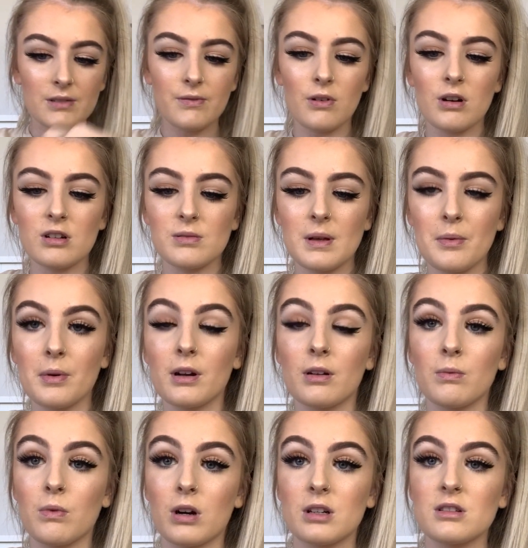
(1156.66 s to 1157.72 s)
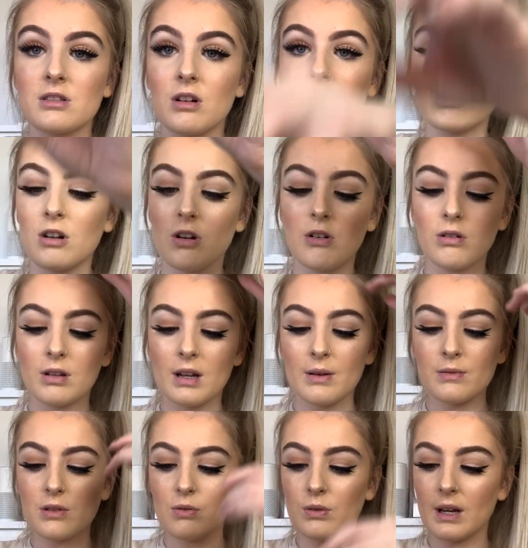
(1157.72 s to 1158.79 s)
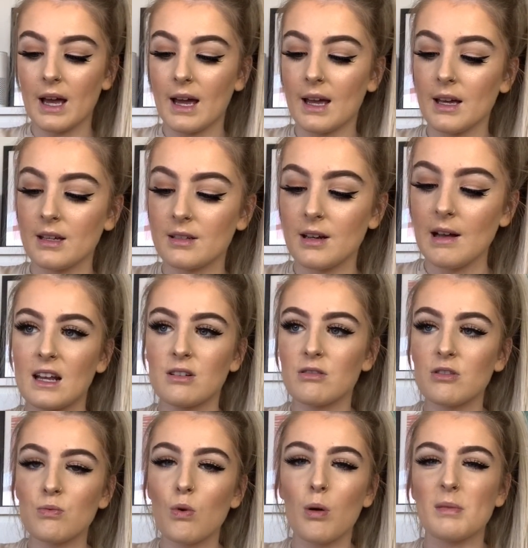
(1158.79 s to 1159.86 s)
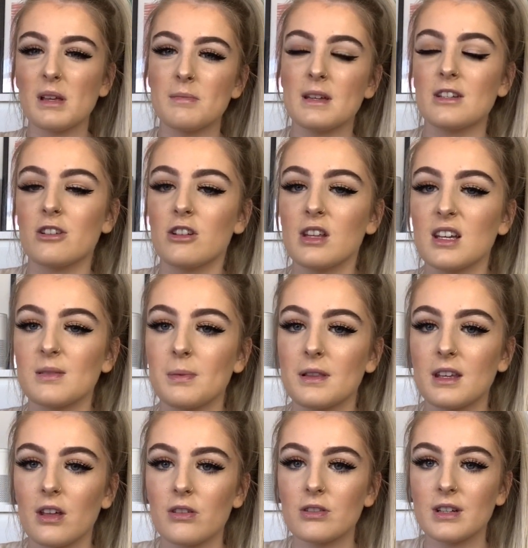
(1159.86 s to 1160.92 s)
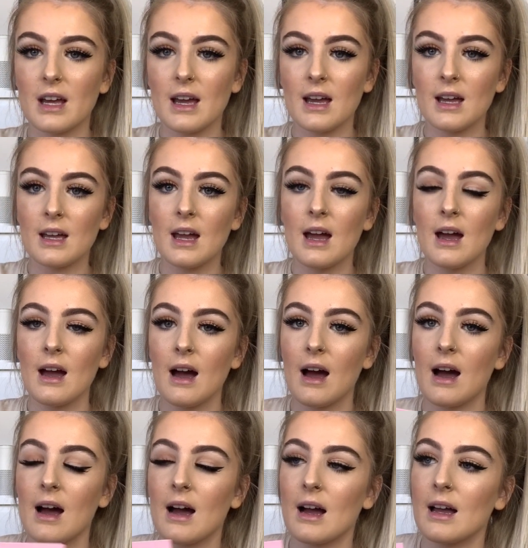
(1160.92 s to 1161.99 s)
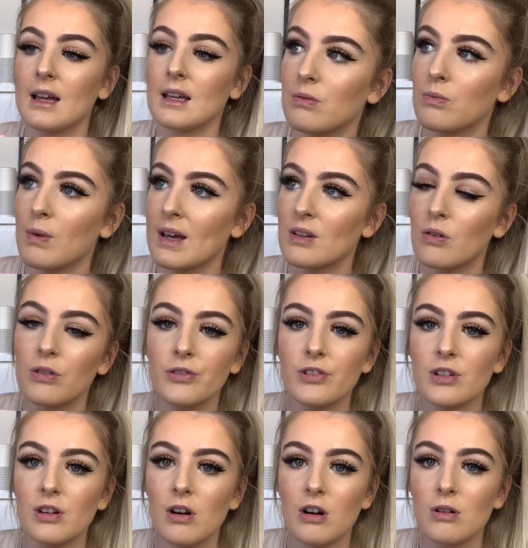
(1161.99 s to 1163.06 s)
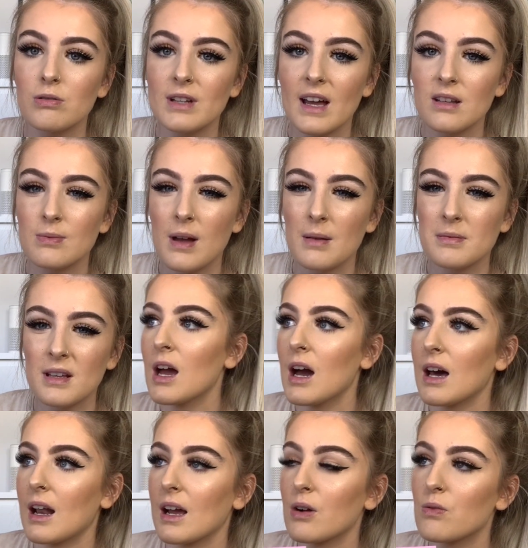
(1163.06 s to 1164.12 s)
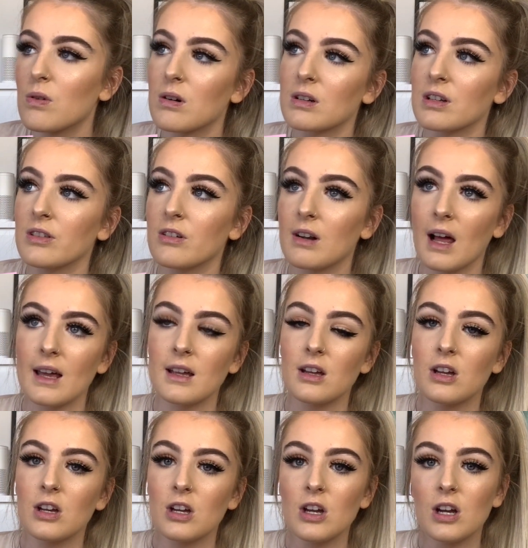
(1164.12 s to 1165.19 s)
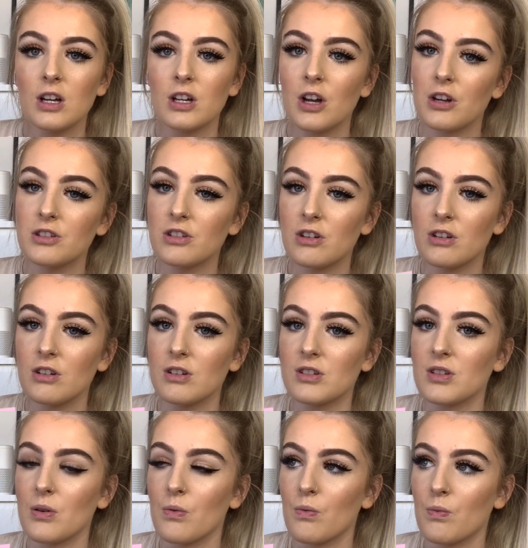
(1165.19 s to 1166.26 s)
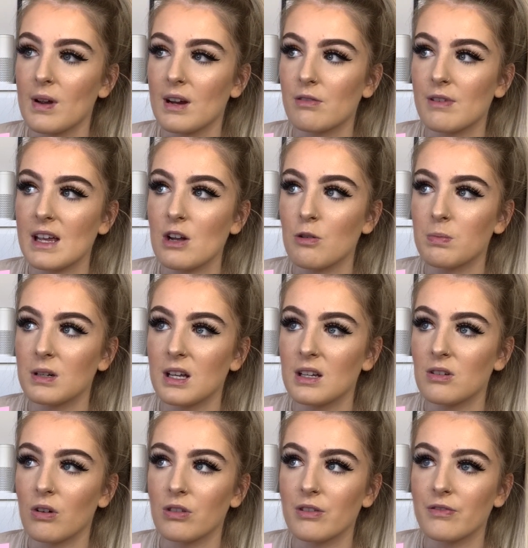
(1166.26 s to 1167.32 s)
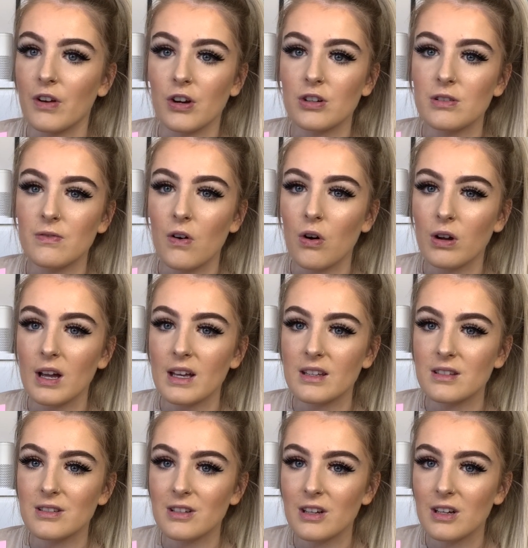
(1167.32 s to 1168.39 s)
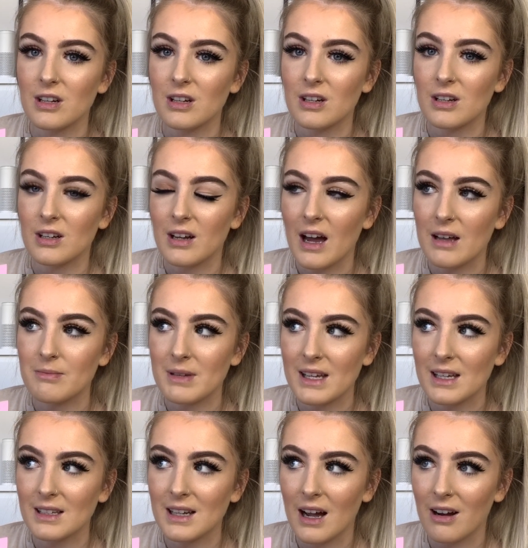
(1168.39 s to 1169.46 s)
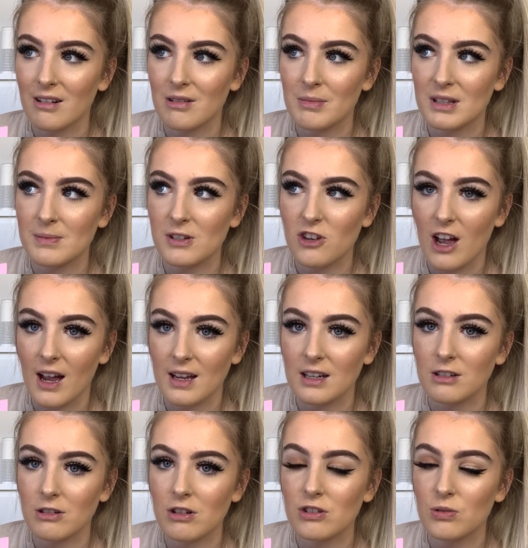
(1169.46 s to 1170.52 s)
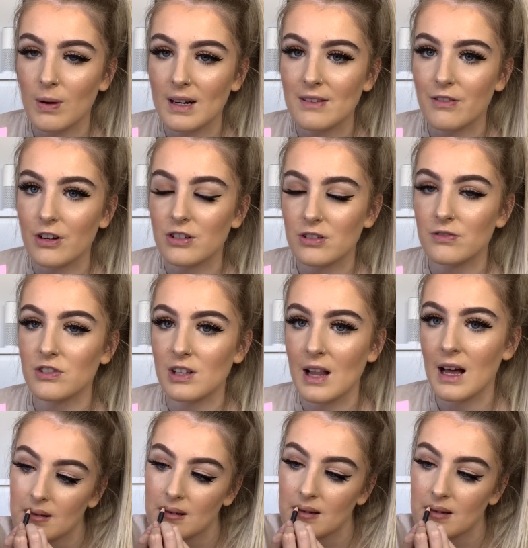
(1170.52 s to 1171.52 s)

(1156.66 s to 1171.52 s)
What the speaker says: far as we were concerned, our holiday was going ahead. And I don't know what made me do this, but the other day I went onto our hotel's website and I go on and they're like, good news, we're reopening on the 1st of August. And me and Carrick are meant to be checking in on the 21st of July.